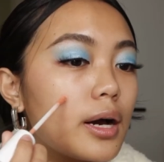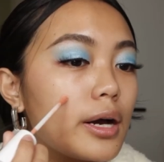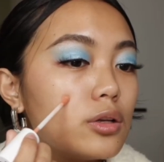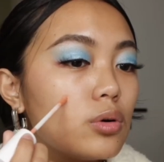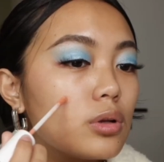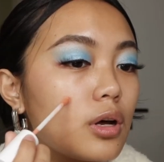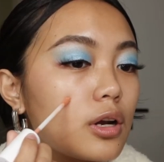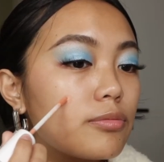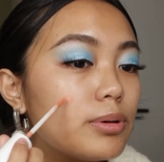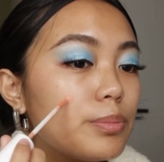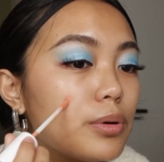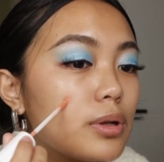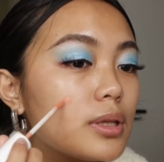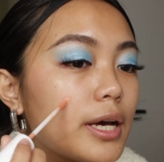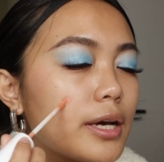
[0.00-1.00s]
I know a lot of
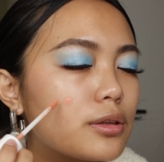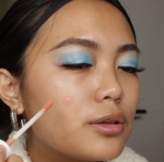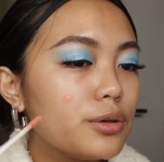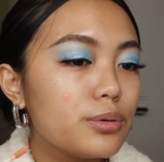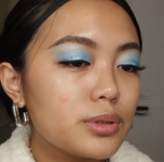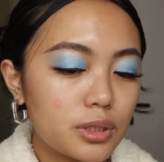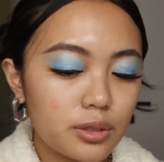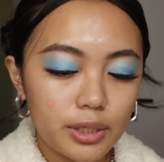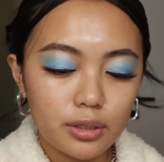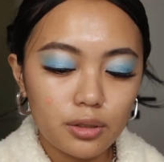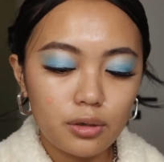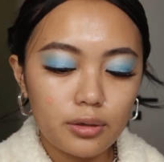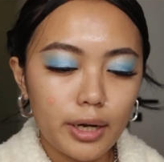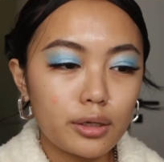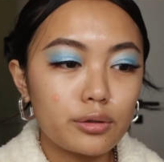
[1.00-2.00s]
people like to use
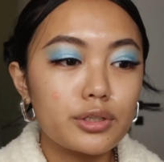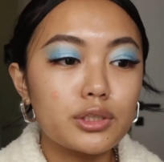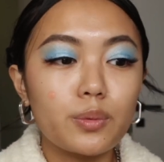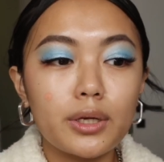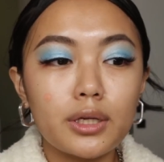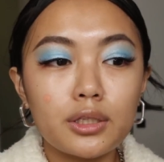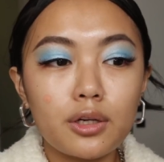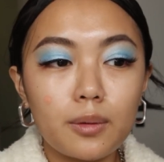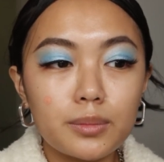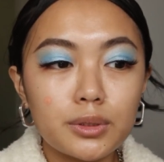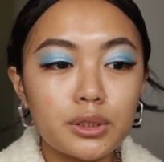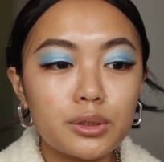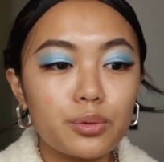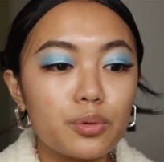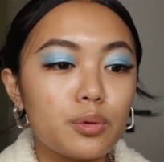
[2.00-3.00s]
green correctors when it
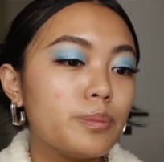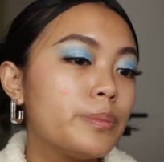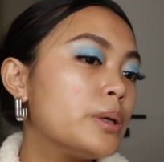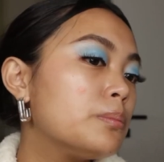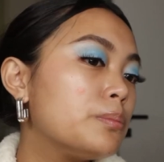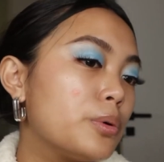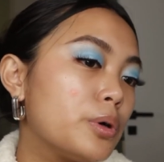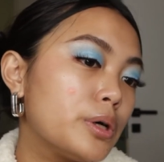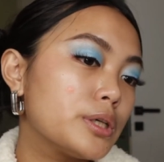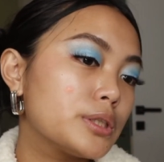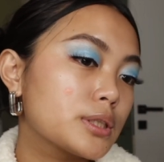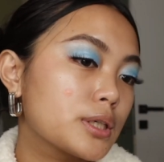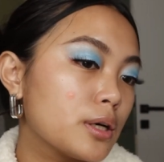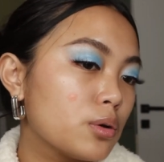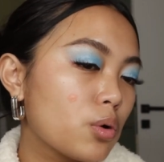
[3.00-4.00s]
comes to
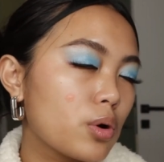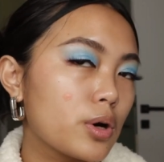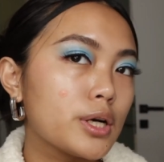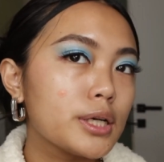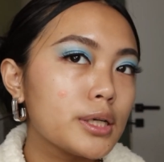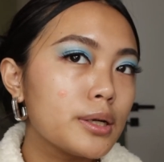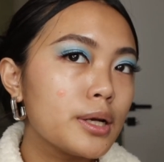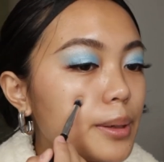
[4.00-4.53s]
pimples, ganon.